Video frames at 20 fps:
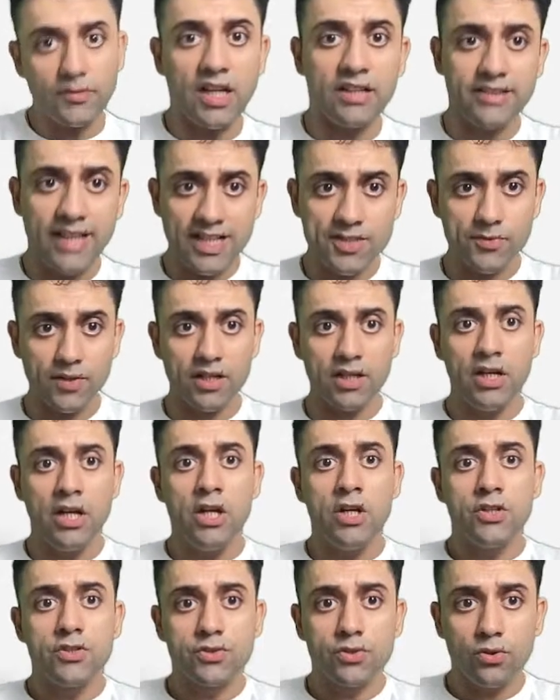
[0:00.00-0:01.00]
That's what.
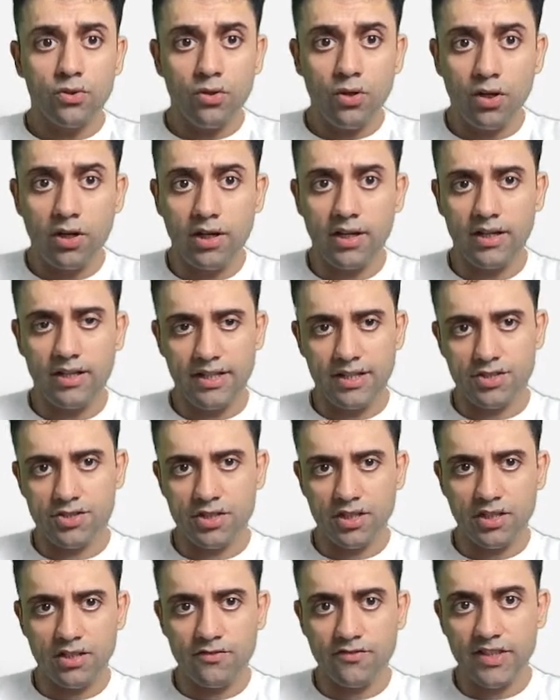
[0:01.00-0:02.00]
So
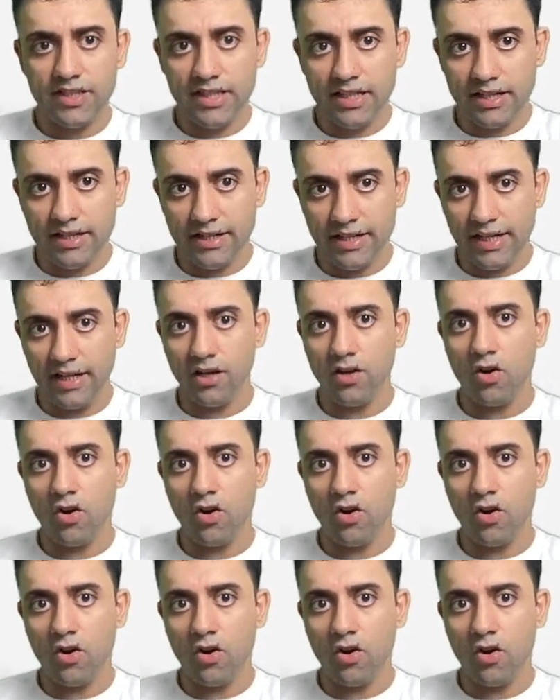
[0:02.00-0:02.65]
lesion with a ring